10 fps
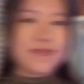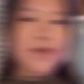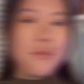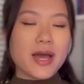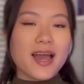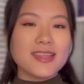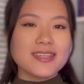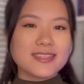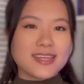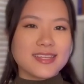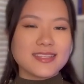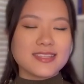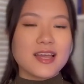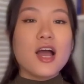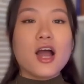Behind the scenes,
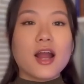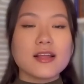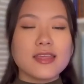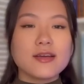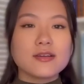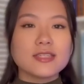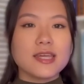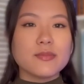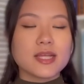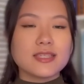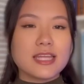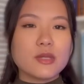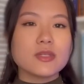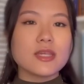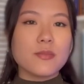our legal team
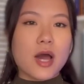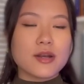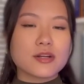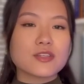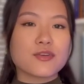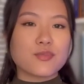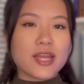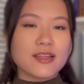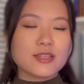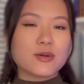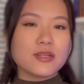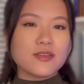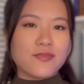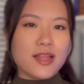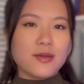continuously monitors for regulatory
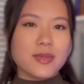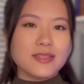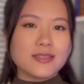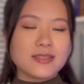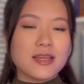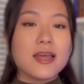developments,